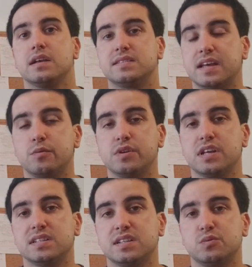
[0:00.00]
stay with
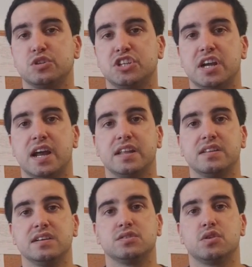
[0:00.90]
us as we share
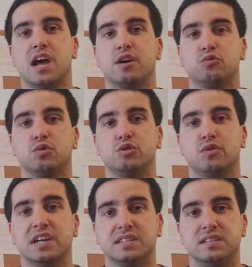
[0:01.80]
ideas on how to
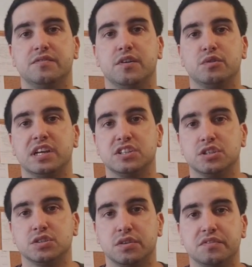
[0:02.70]
address the
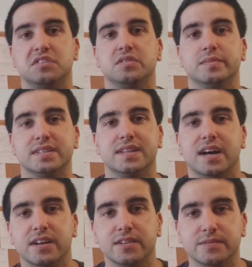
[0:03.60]
foundations of a team
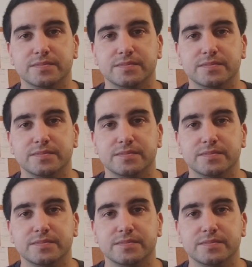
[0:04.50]
style.